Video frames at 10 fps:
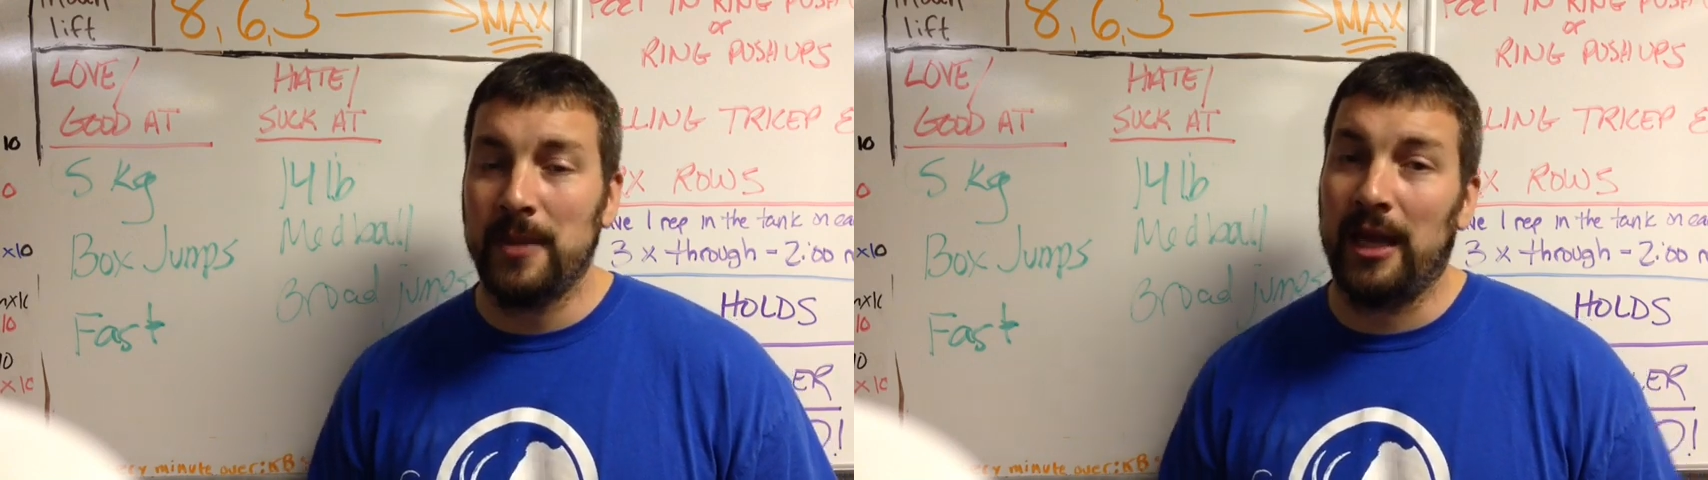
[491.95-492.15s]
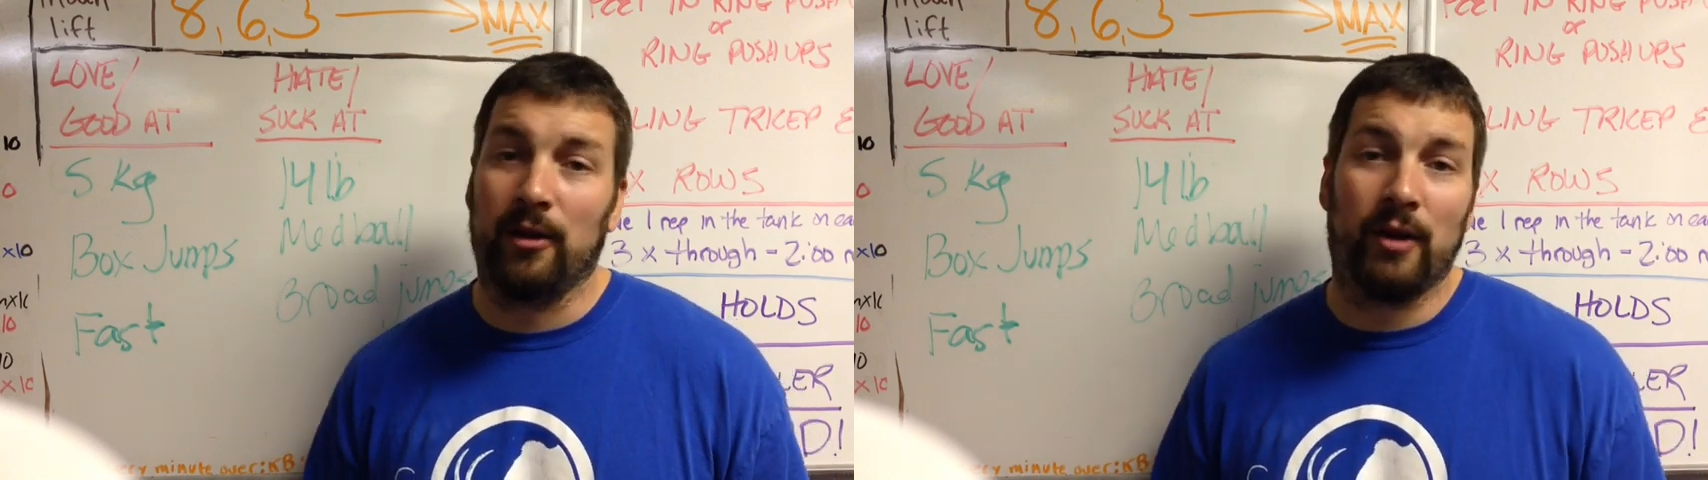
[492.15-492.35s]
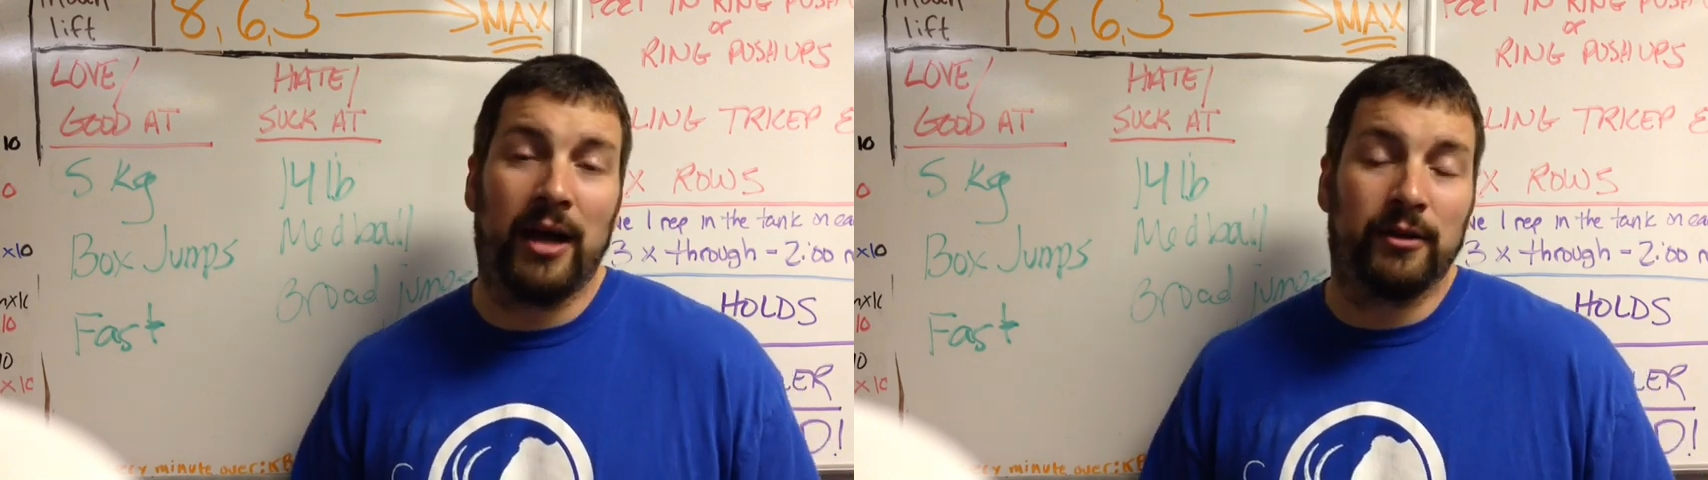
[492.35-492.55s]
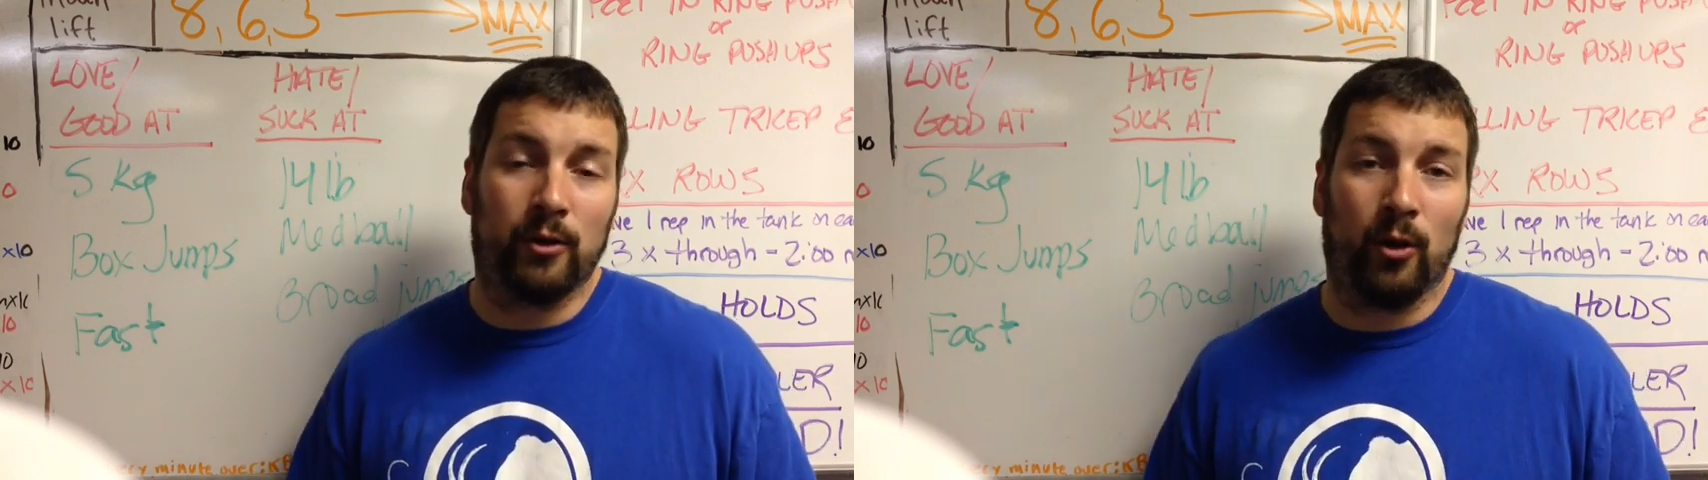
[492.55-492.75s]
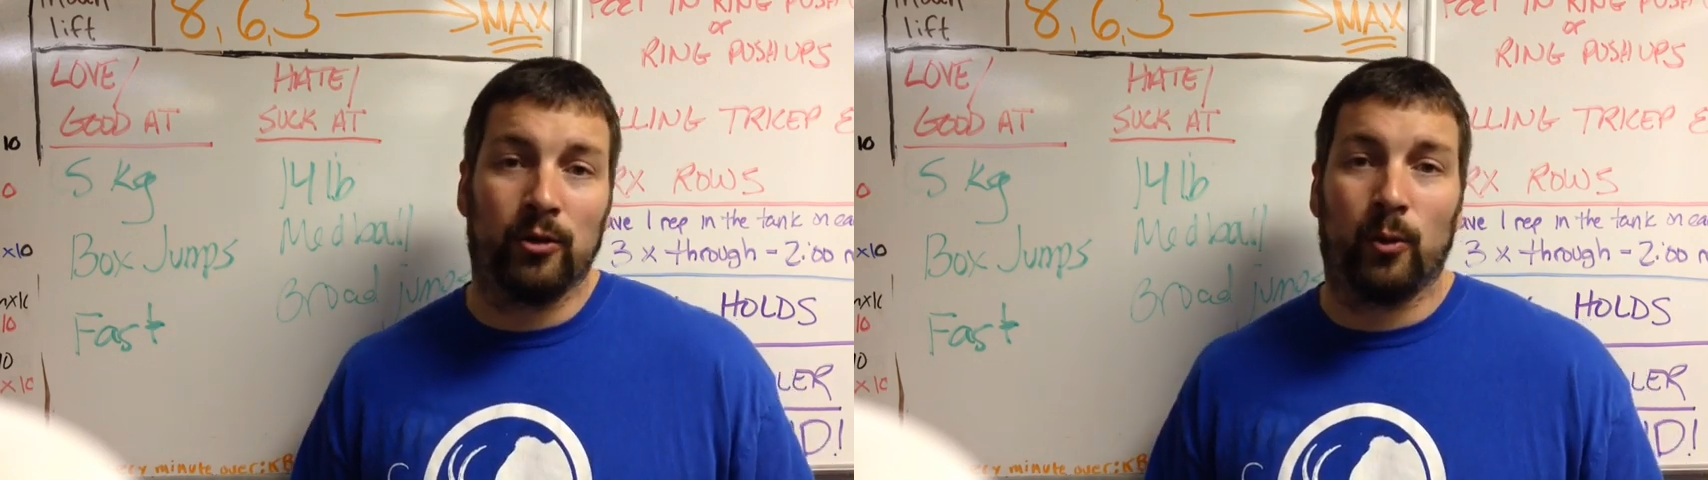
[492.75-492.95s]
and around the
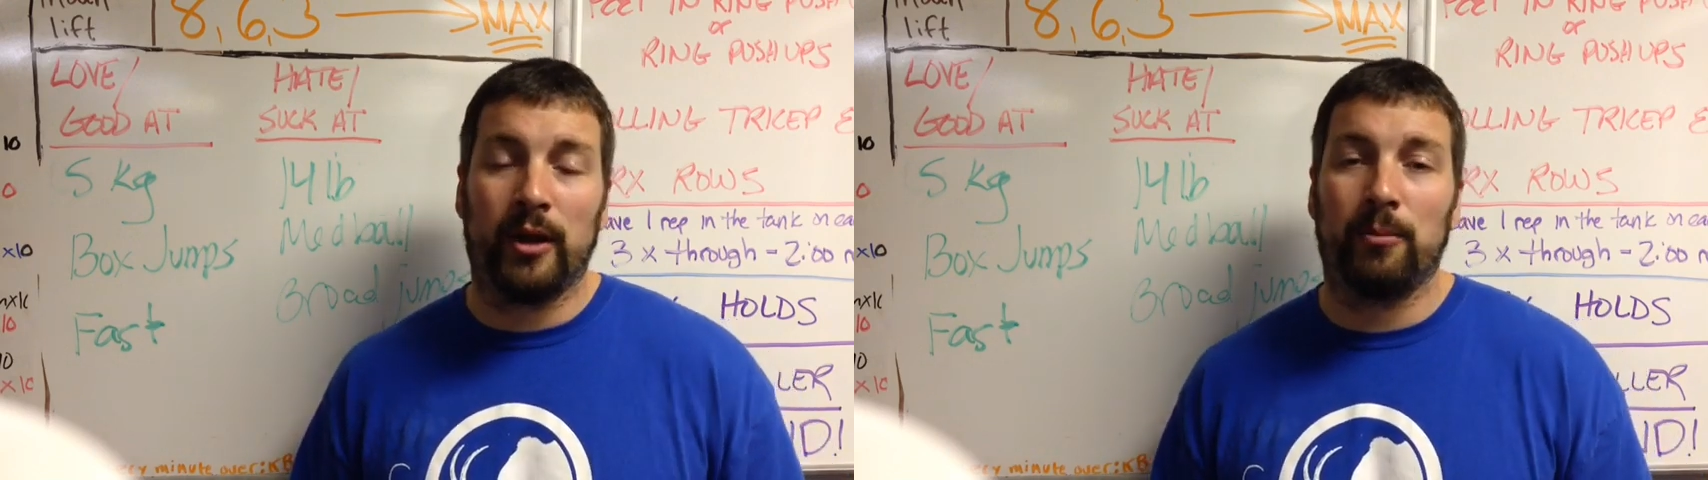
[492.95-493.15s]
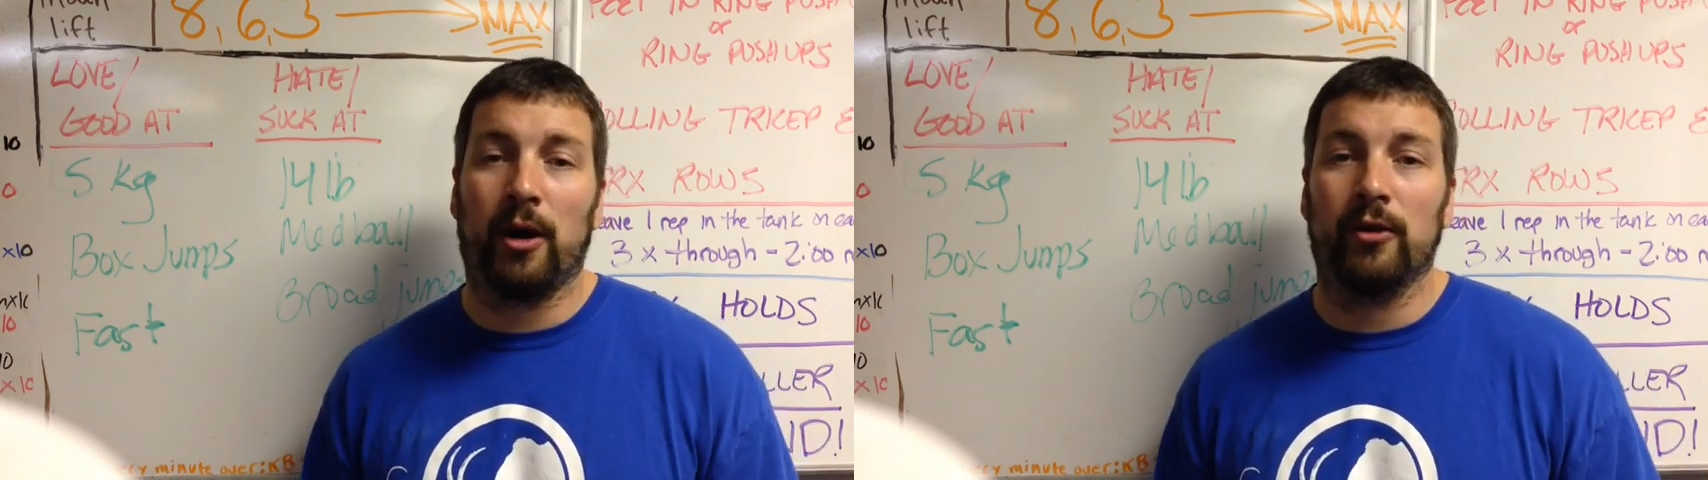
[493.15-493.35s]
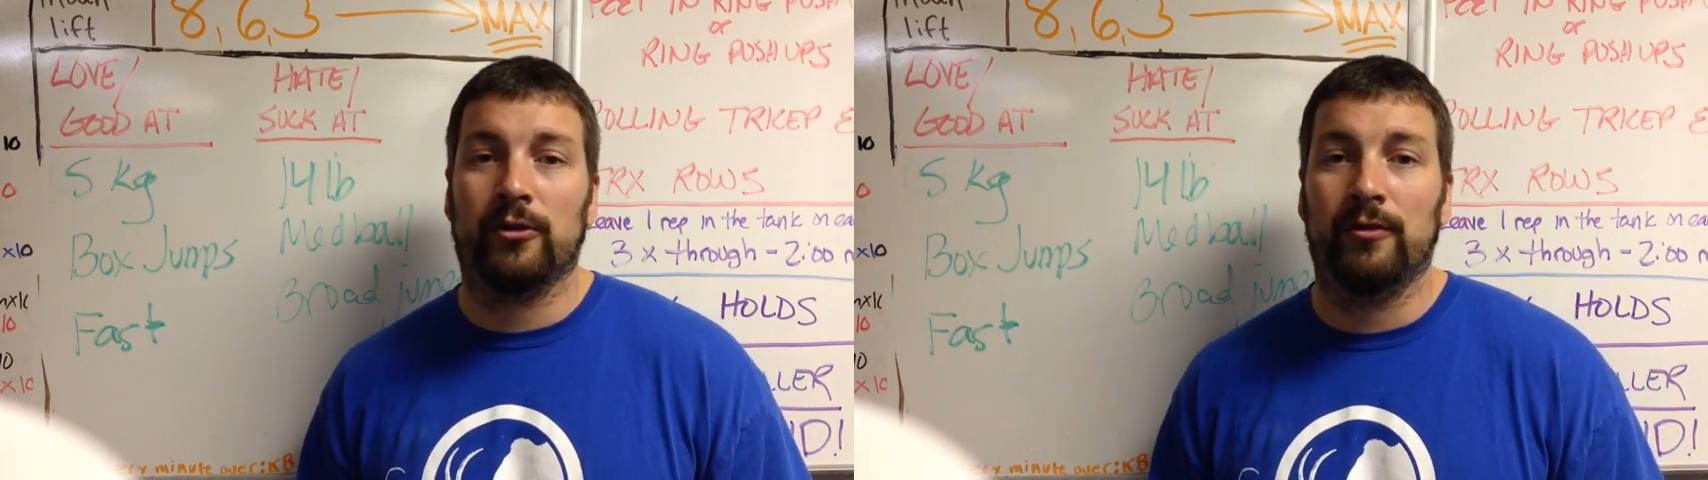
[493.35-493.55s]
colder weather parts